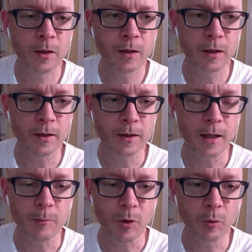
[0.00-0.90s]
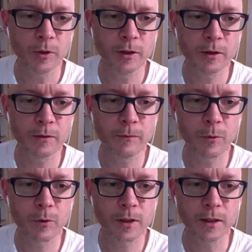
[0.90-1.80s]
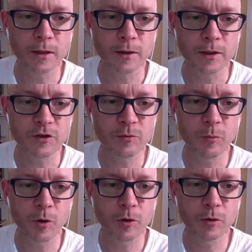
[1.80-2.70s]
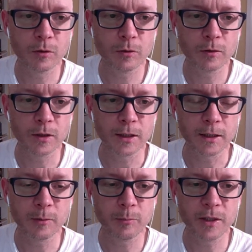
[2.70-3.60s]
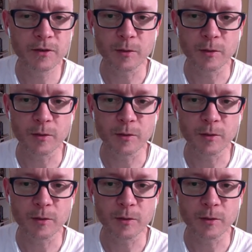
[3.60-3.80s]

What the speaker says: And I'm only looking for it in these small little bits.